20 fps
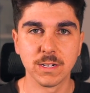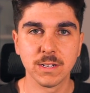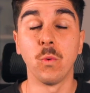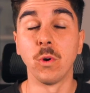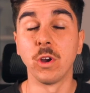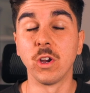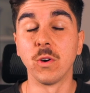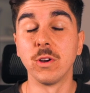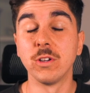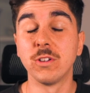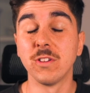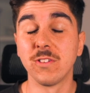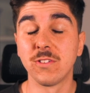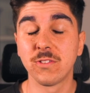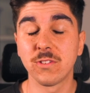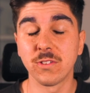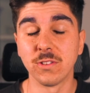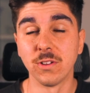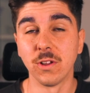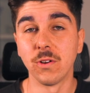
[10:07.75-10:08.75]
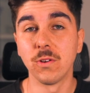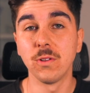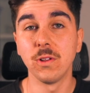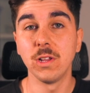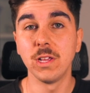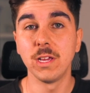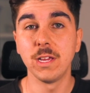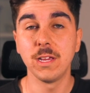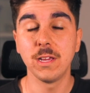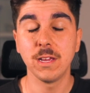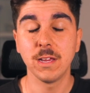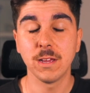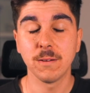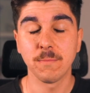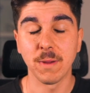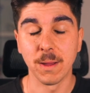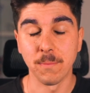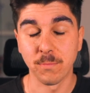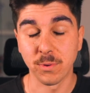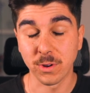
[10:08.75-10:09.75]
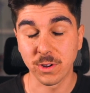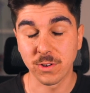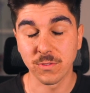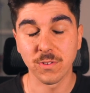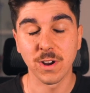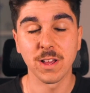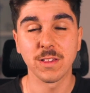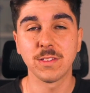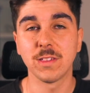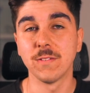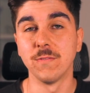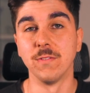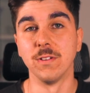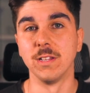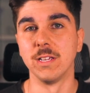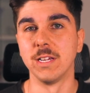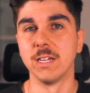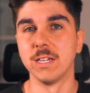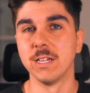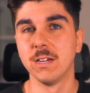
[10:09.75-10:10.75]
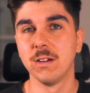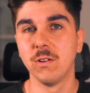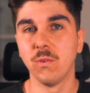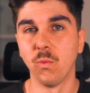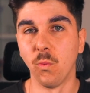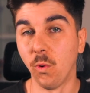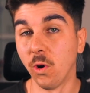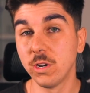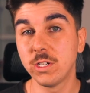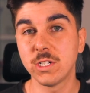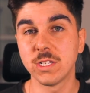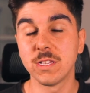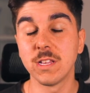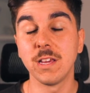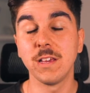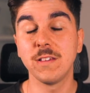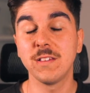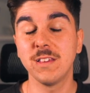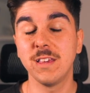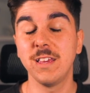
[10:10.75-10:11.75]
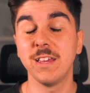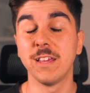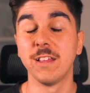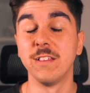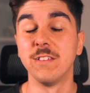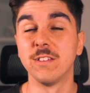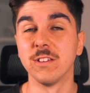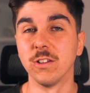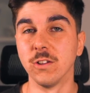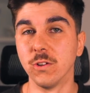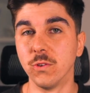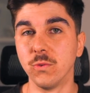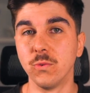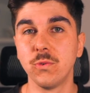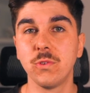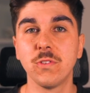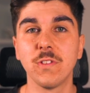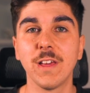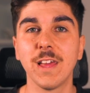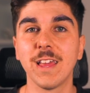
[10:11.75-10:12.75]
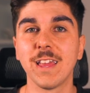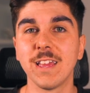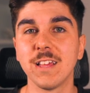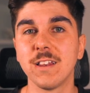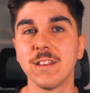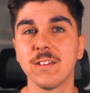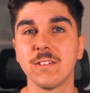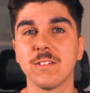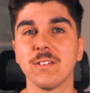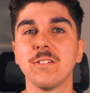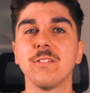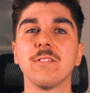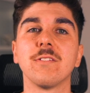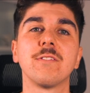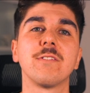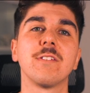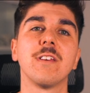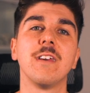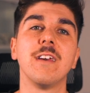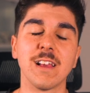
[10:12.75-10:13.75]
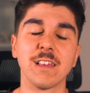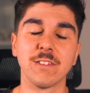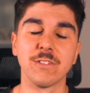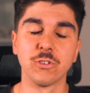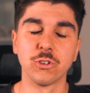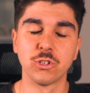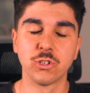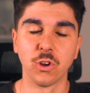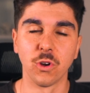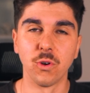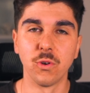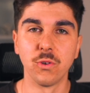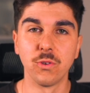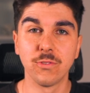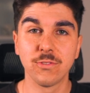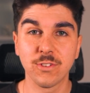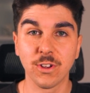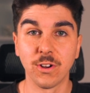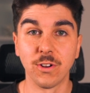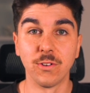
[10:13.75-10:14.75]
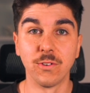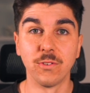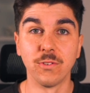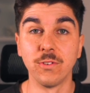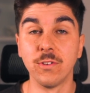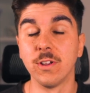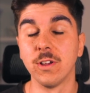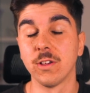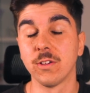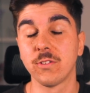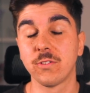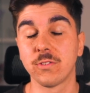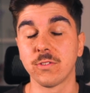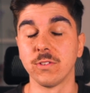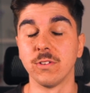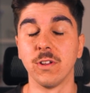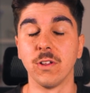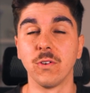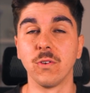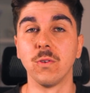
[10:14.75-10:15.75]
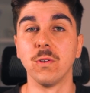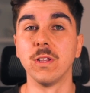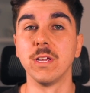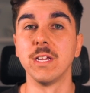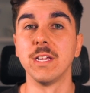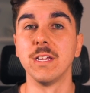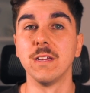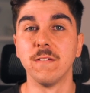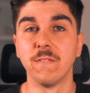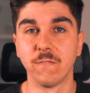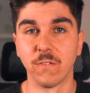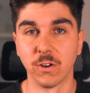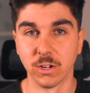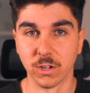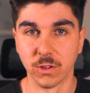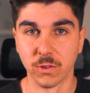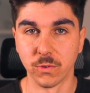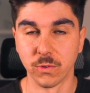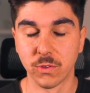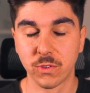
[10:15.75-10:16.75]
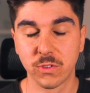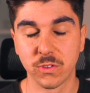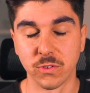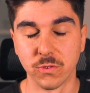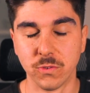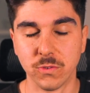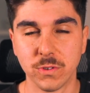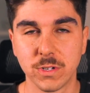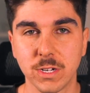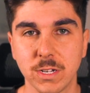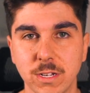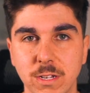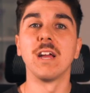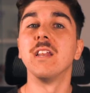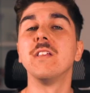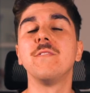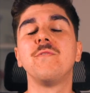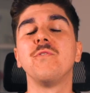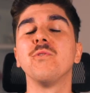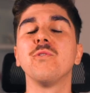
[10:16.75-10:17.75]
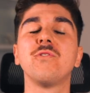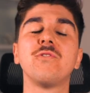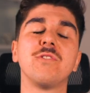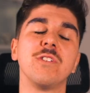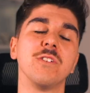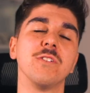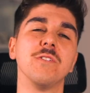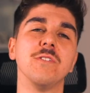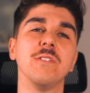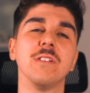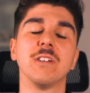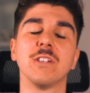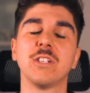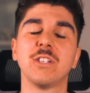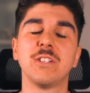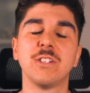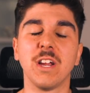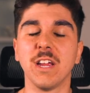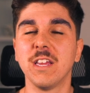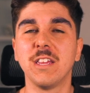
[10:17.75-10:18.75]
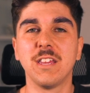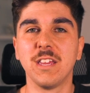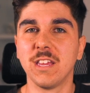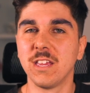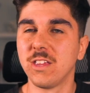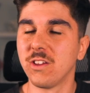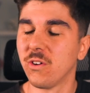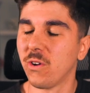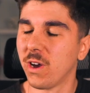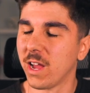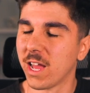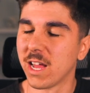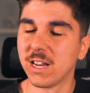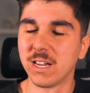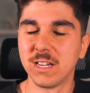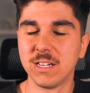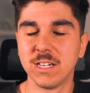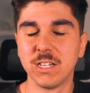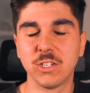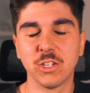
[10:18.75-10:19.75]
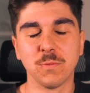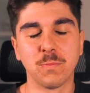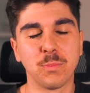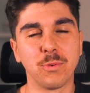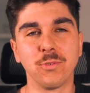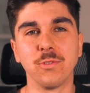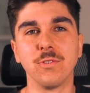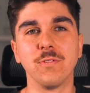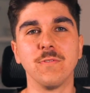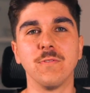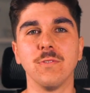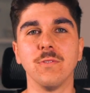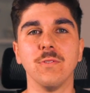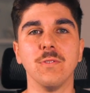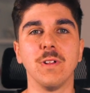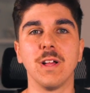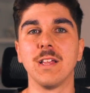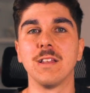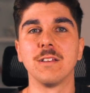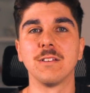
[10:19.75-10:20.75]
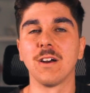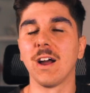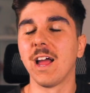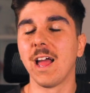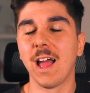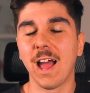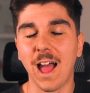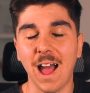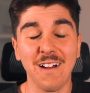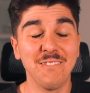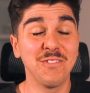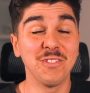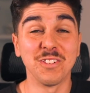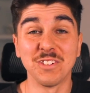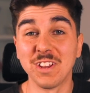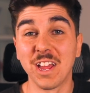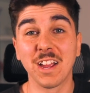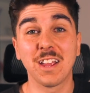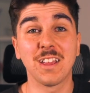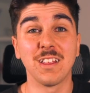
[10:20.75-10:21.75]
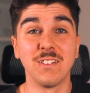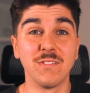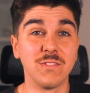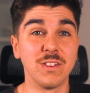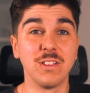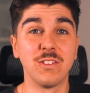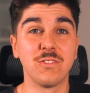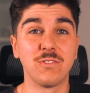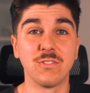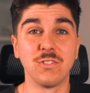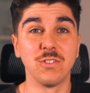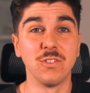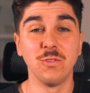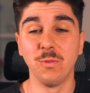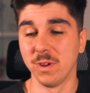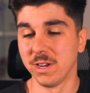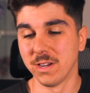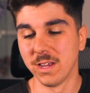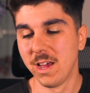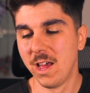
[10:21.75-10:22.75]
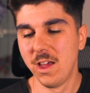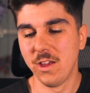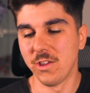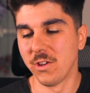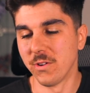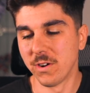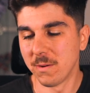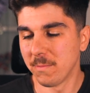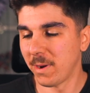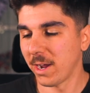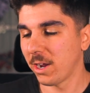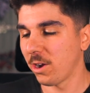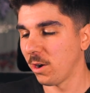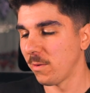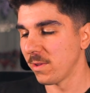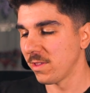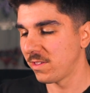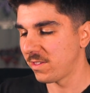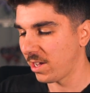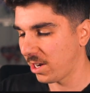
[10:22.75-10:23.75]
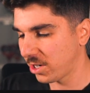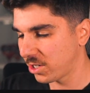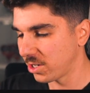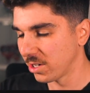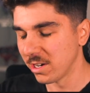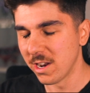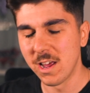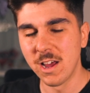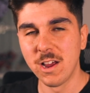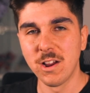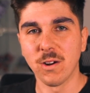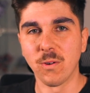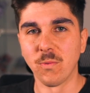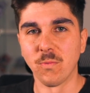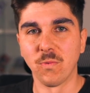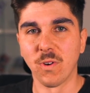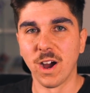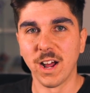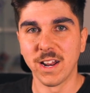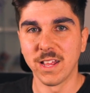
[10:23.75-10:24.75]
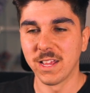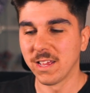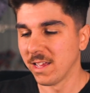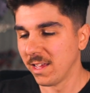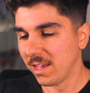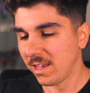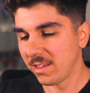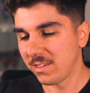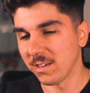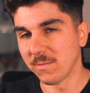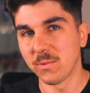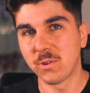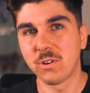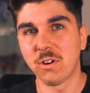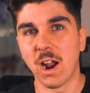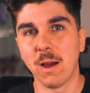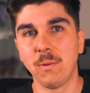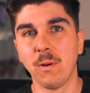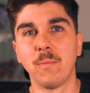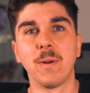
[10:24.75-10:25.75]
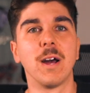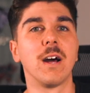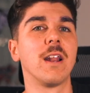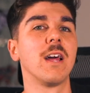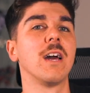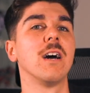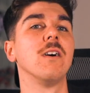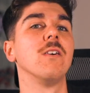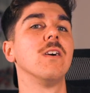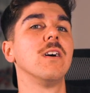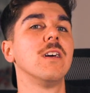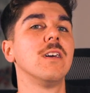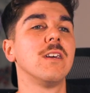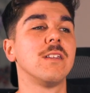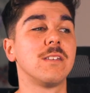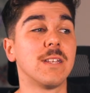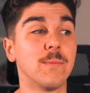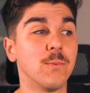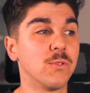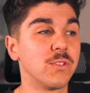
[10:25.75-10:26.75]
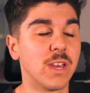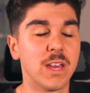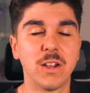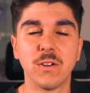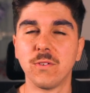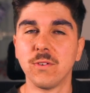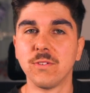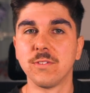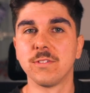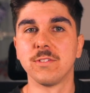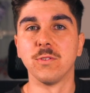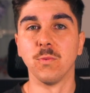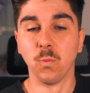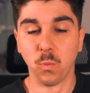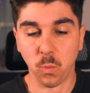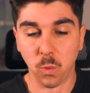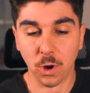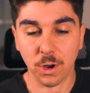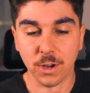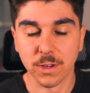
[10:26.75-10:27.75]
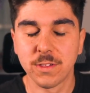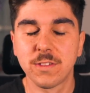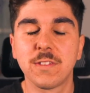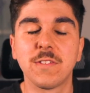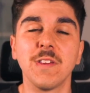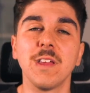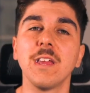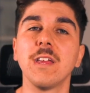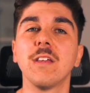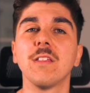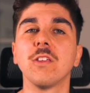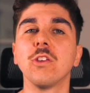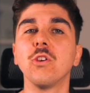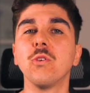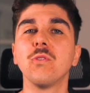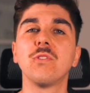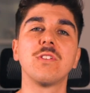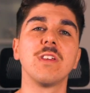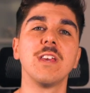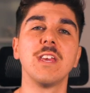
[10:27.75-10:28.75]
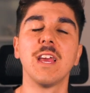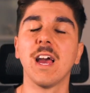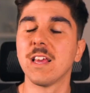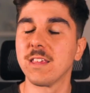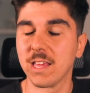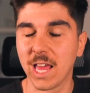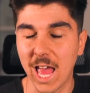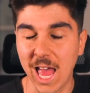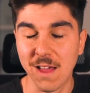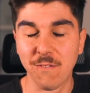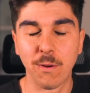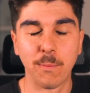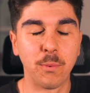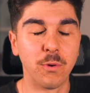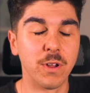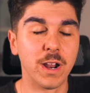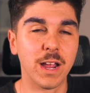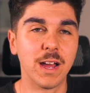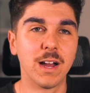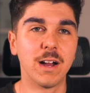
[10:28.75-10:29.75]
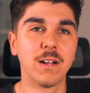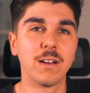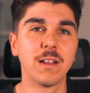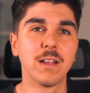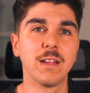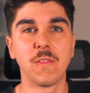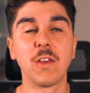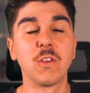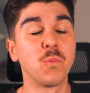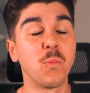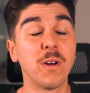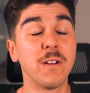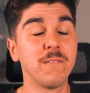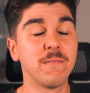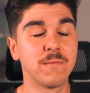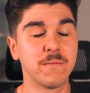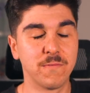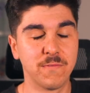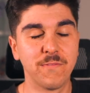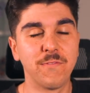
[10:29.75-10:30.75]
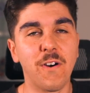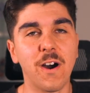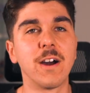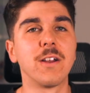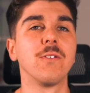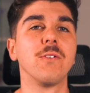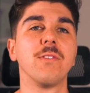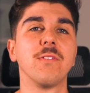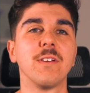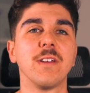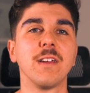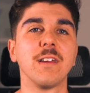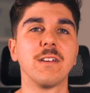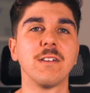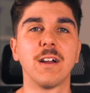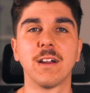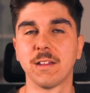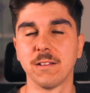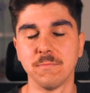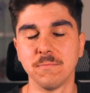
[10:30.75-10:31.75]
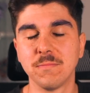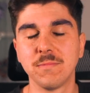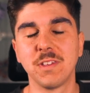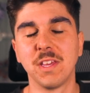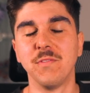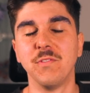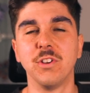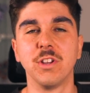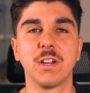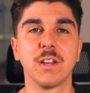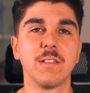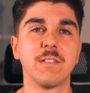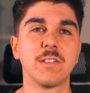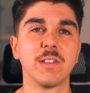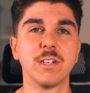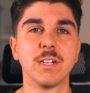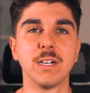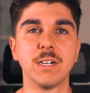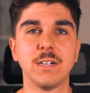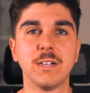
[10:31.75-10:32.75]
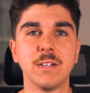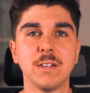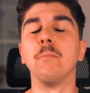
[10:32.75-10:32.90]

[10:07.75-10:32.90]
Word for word: We're going to slowly and progressively watch these kids lose their innocence as the show's tone slowly follows suit. And if you're still shaking your head in disapproval and I haven't yet convinced you and you're in my comment section writing some crap about how Double Zeta is the worst thing UC has ever put out, there's one final thing I can give you to consider.